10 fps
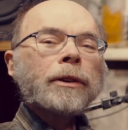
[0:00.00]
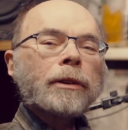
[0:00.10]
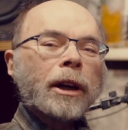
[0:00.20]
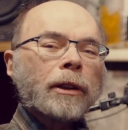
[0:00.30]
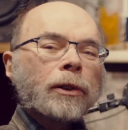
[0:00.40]
You're
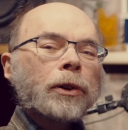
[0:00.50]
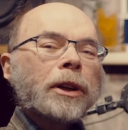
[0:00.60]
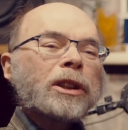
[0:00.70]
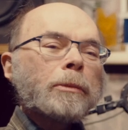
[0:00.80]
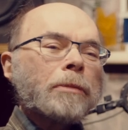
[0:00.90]
not
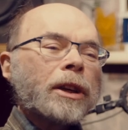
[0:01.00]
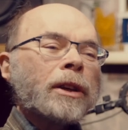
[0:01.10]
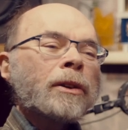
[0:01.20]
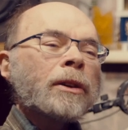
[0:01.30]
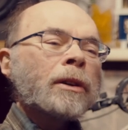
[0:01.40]
learning to be,
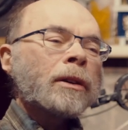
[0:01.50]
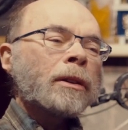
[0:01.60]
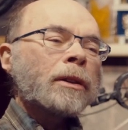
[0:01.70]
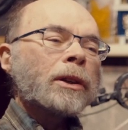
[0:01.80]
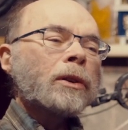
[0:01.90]

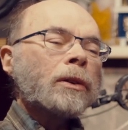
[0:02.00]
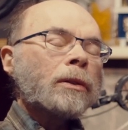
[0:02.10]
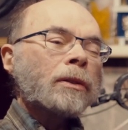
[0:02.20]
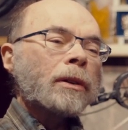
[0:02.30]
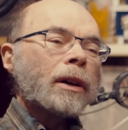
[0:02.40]
a
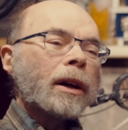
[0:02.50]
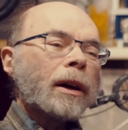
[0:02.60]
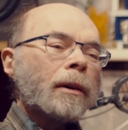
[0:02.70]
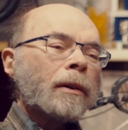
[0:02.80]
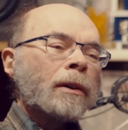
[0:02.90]

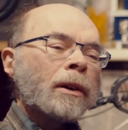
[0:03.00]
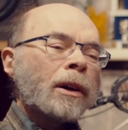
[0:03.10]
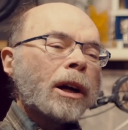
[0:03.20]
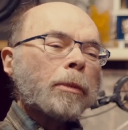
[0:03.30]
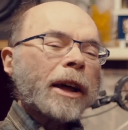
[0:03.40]

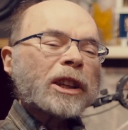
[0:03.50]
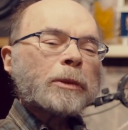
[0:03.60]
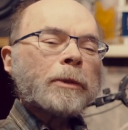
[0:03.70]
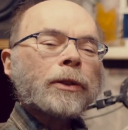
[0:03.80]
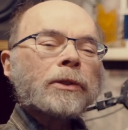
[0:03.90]

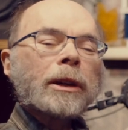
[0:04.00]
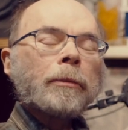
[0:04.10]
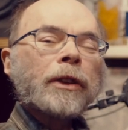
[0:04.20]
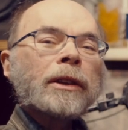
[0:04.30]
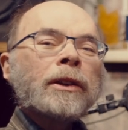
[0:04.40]
blacksmith or
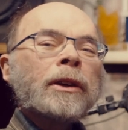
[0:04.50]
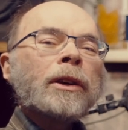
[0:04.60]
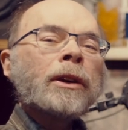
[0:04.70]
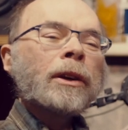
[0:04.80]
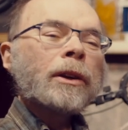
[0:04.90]
something,
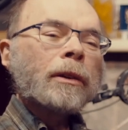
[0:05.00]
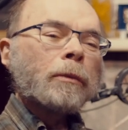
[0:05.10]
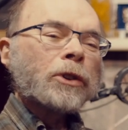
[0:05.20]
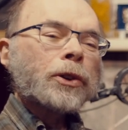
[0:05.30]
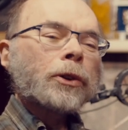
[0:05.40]

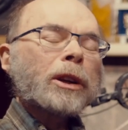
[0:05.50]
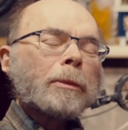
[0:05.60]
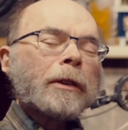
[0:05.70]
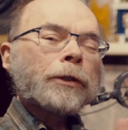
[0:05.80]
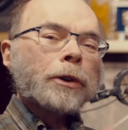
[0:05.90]
which you're going to
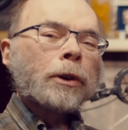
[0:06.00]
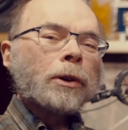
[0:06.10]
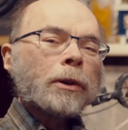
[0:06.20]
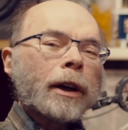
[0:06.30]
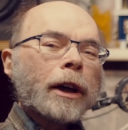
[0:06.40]
be for your
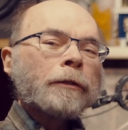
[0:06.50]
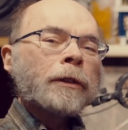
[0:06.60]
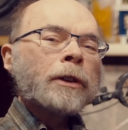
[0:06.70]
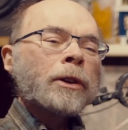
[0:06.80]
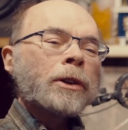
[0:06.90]
whole life.
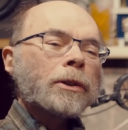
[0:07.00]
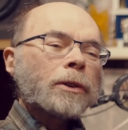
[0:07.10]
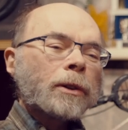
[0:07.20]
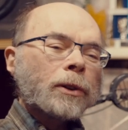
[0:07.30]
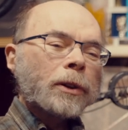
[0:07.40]

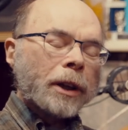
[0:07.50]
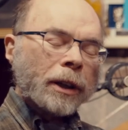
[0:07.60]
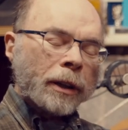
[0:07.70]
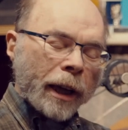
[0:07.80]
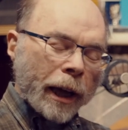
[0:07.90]
You're
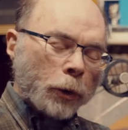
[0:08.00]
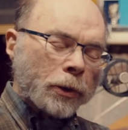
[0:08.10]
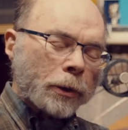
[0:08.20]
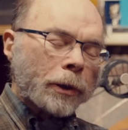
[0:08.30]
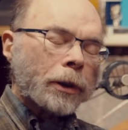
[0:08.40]
learning how
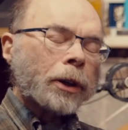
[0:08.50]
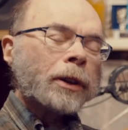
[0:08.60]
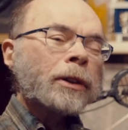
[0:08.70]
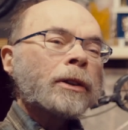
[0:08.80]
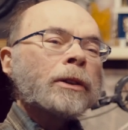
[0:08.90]
to
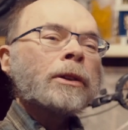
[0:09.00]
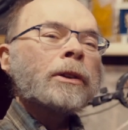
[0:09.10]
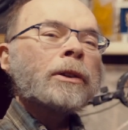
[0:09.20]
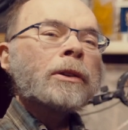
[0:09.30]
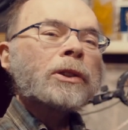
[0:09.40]
learn
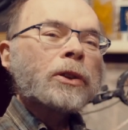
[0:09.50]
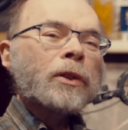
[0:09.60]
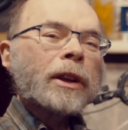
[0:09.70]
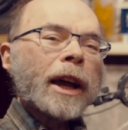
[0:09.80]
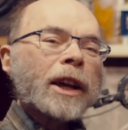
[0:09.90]
so
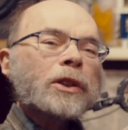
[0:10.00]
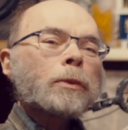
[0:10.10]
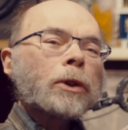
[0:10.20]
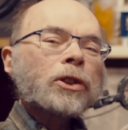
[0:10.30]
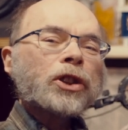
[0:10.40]
that as the
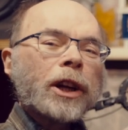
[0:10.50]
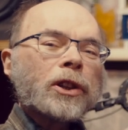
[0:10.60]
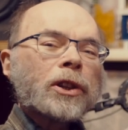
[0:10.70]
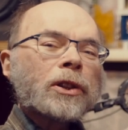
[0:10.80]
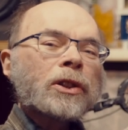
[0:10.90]
world
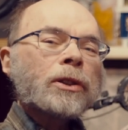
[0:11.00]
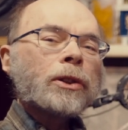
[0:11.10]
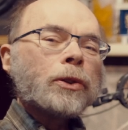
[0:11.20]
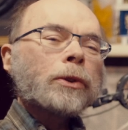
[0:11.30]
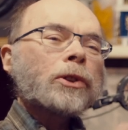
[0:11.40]
changes,
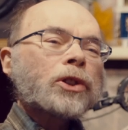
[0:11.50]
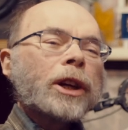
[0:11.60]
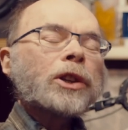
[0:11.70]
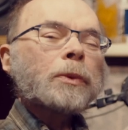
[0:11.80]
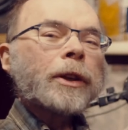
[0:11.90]
you can
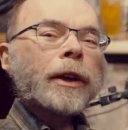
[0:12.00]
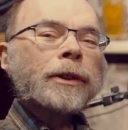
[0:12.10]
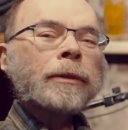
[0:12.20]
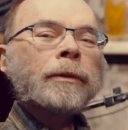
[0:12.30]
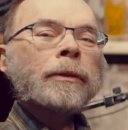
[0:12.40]
change with it
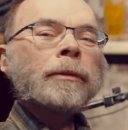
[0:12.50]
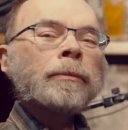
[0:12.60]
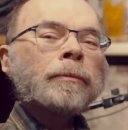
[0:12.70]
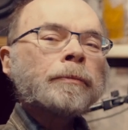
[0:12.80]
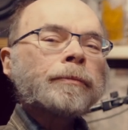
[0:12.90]

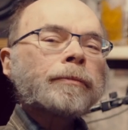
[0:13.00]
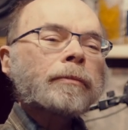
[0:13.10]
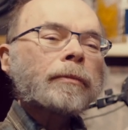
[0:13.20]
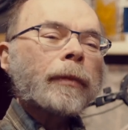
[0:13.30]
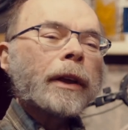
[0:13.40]

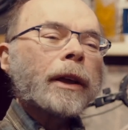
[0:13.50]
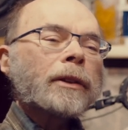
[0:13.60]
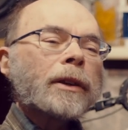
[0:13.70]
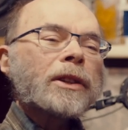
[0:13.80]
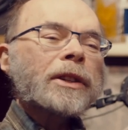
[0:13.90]

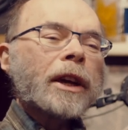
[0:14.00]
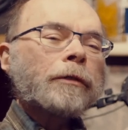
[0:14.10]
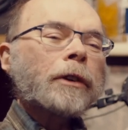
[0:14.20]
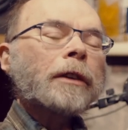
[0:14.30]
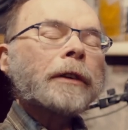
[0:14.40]
and stay in
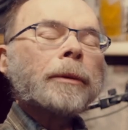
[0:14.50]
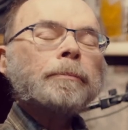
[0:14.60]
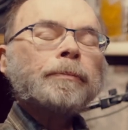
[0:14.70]
front of it.